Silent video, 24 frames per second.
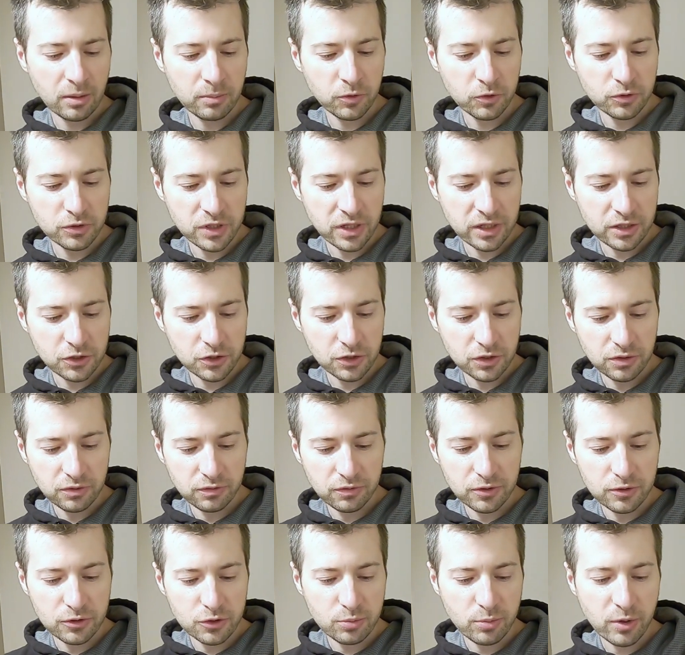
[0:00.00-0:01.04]
There's actually a
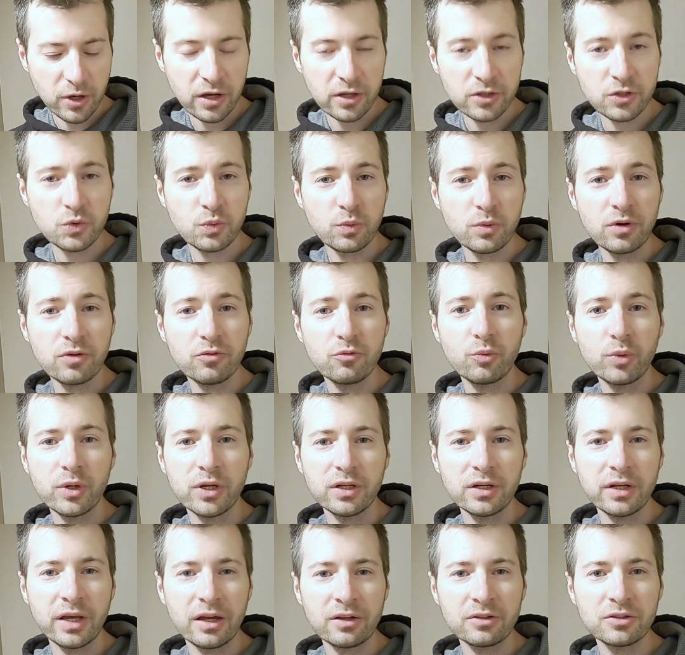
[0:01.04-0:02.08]
few spots where I
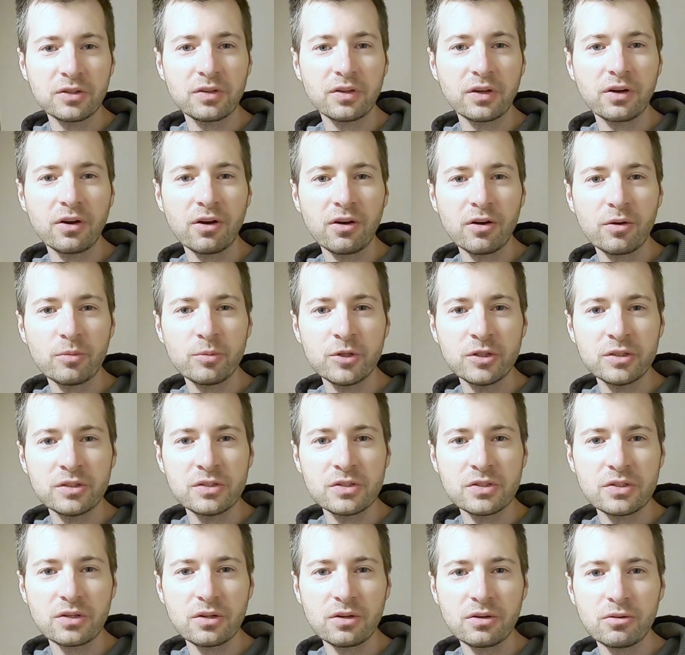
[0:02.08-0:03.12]
went down to the carbon,
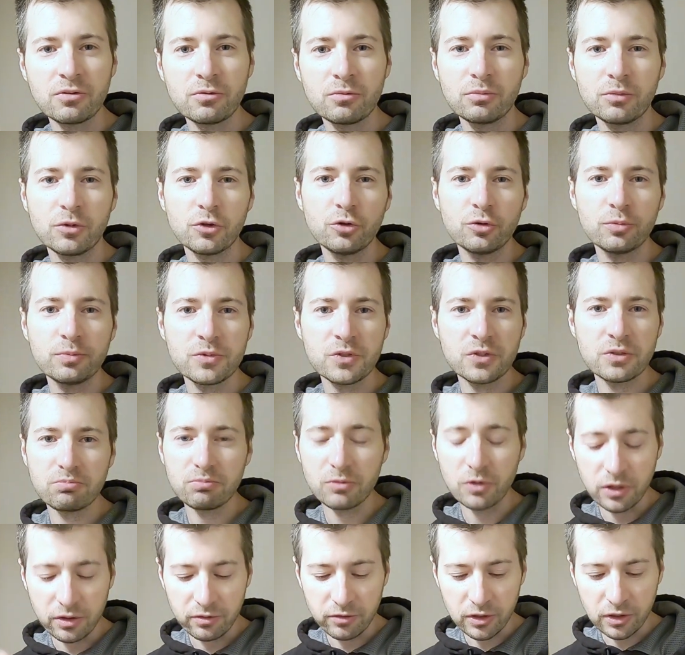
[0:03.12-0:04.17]
so oops,
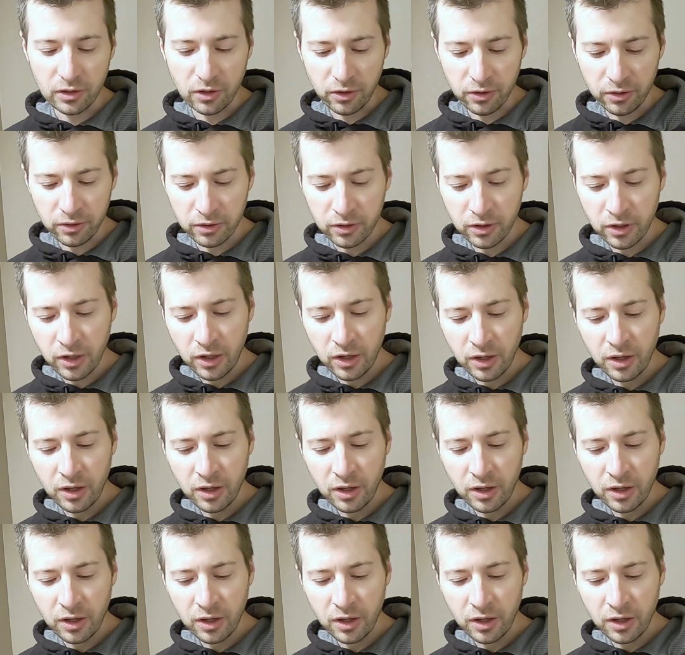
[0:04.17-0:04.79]
live and learn.